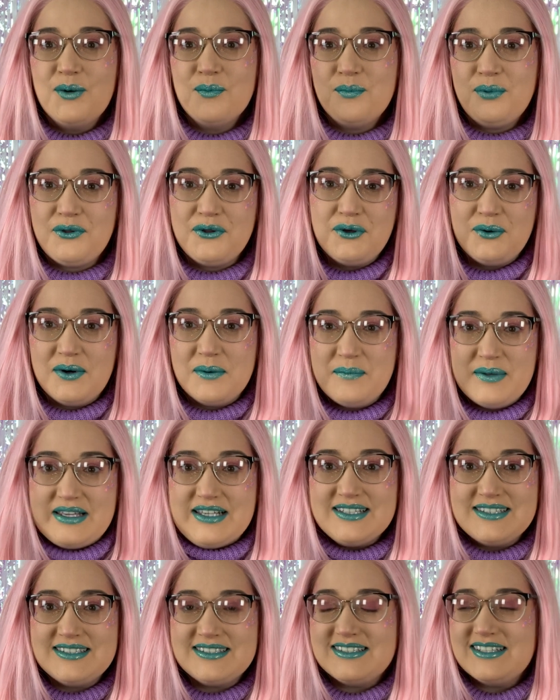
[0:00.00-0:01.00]
blue
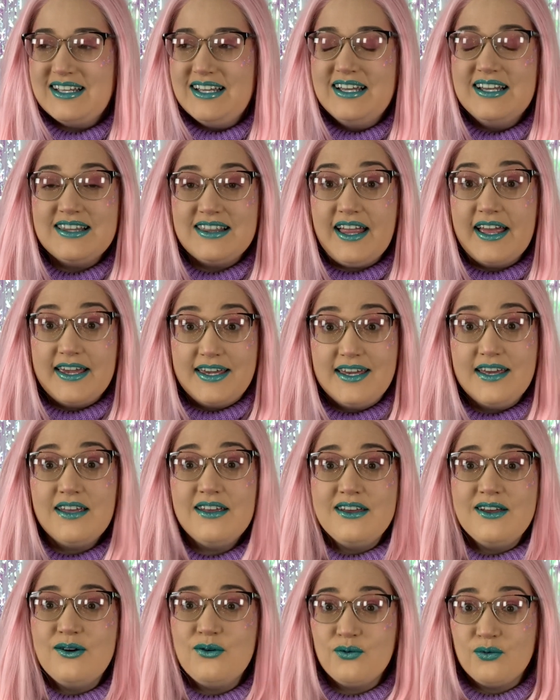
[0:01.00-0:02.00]
abyss, like,
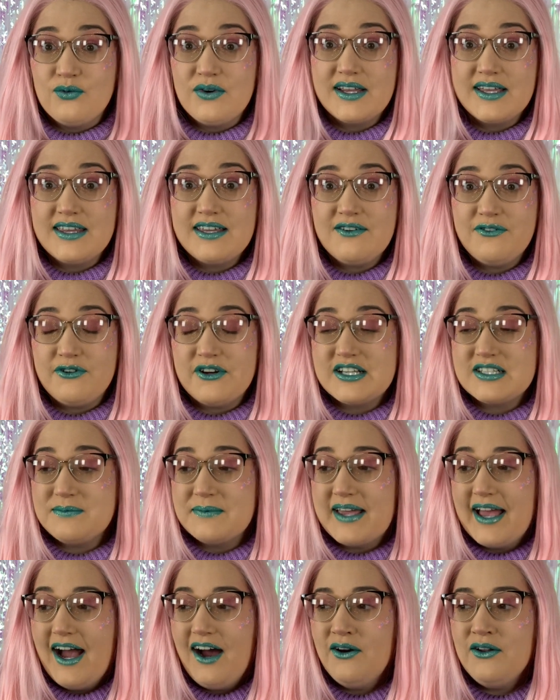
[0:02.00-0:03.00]
really freaks
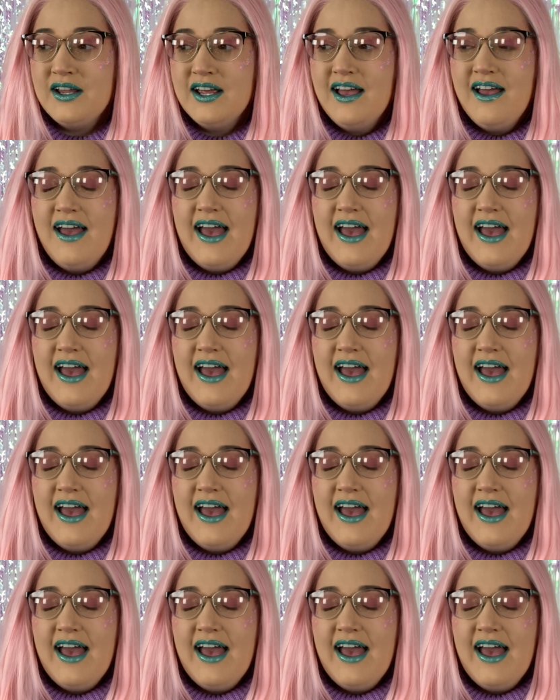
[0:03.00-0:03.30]
me out.